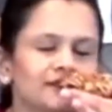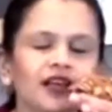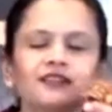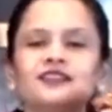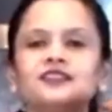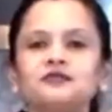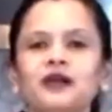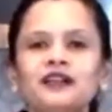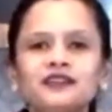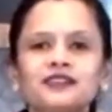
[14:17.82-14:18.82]
this
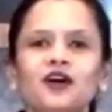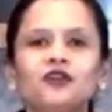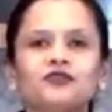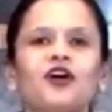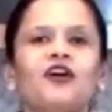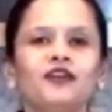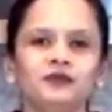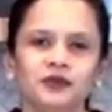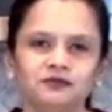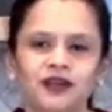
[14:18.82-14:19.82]
smells of
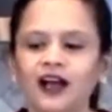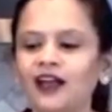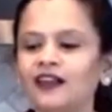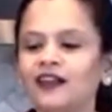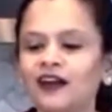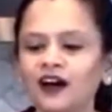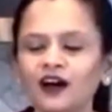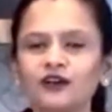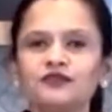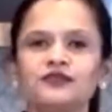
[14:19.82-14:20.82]
cardamom. I
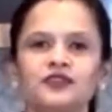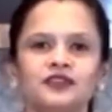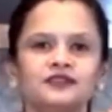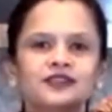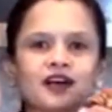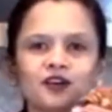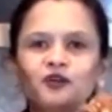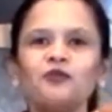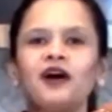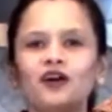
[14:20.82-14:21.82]
love the
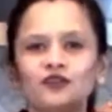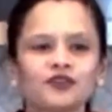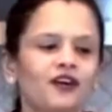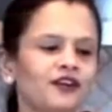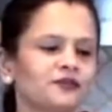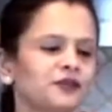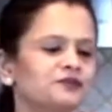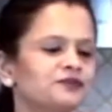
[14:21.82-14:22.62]
aroma of cardamom.